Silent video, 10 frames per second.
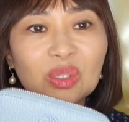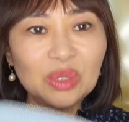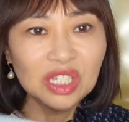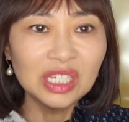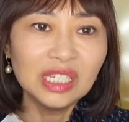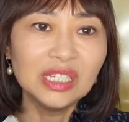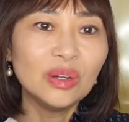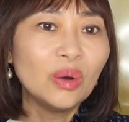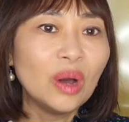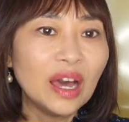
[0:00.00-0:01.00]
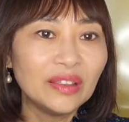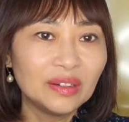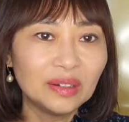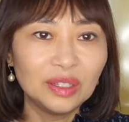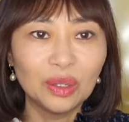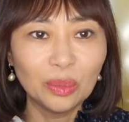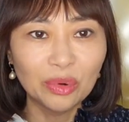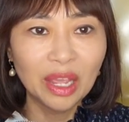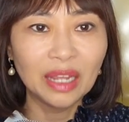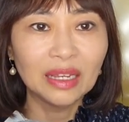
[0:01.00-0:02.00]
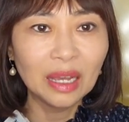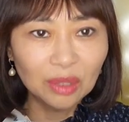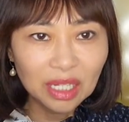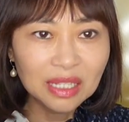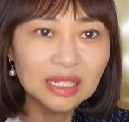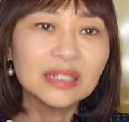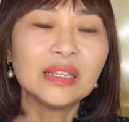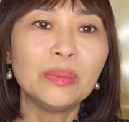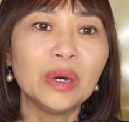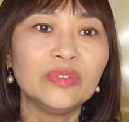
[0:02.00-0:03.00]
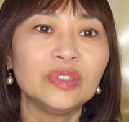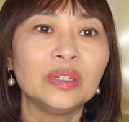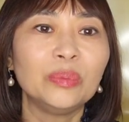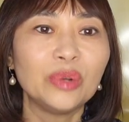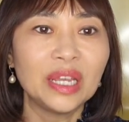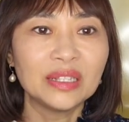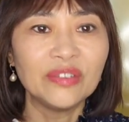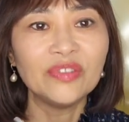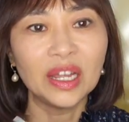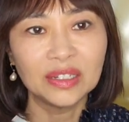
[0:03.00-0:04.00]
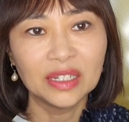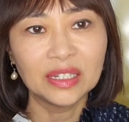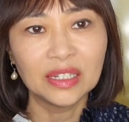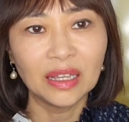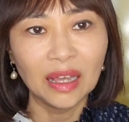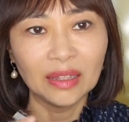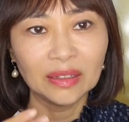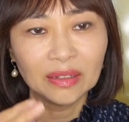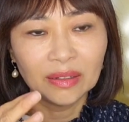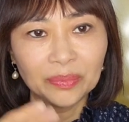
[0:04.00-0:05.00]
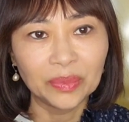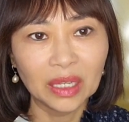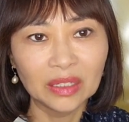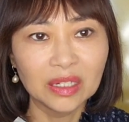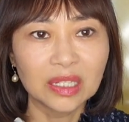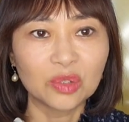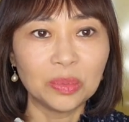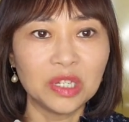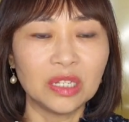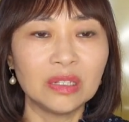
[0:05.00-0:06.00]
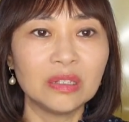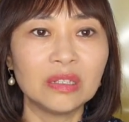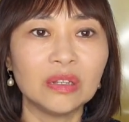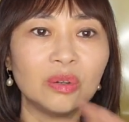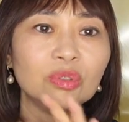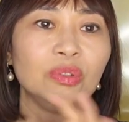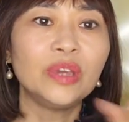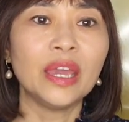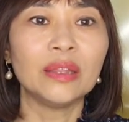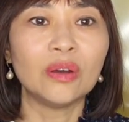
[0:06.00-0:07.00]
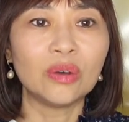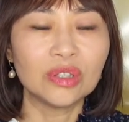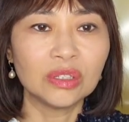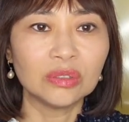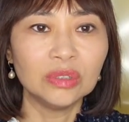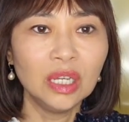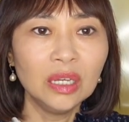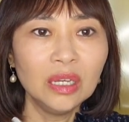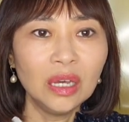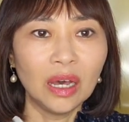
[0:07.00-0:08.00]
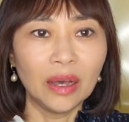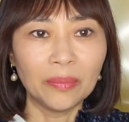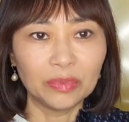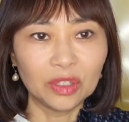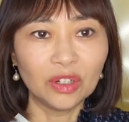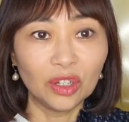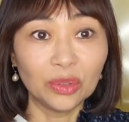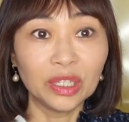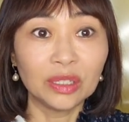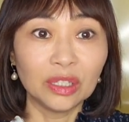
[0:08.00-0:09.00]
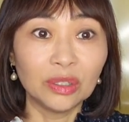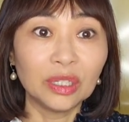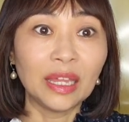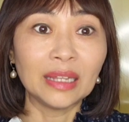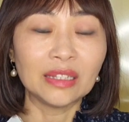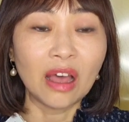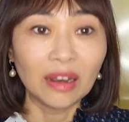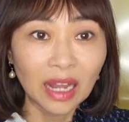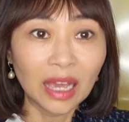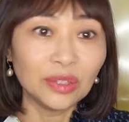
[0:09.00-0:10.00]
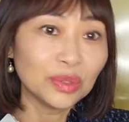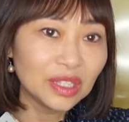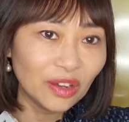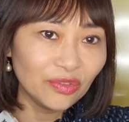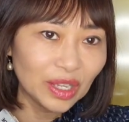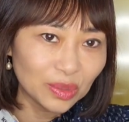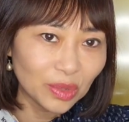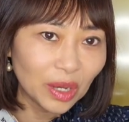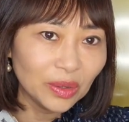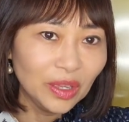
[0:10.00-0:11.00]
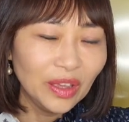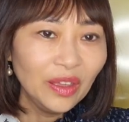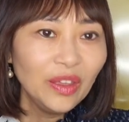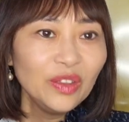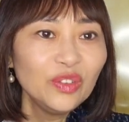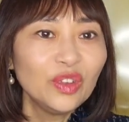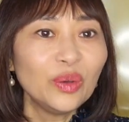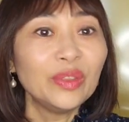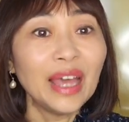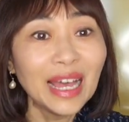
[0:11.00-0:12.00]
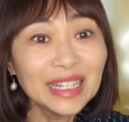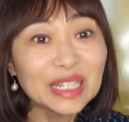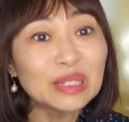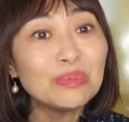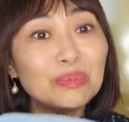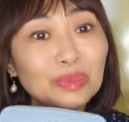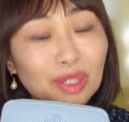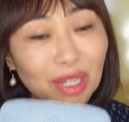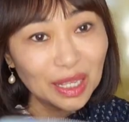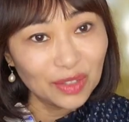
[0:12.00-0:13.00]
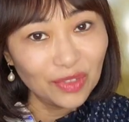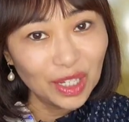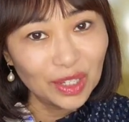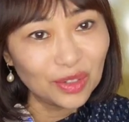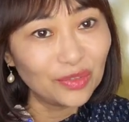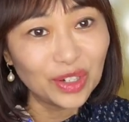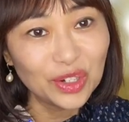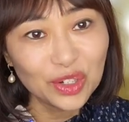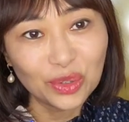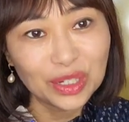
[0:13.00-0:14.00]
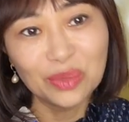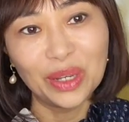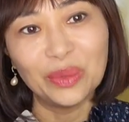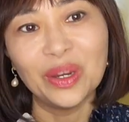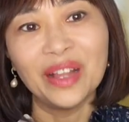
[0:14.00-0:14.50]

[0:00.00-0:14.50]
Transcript: Gucci or other, brand. I'll list some of the brands I found it on the description. So you can also look at online yourself as well. So that's today's video, very short, sweet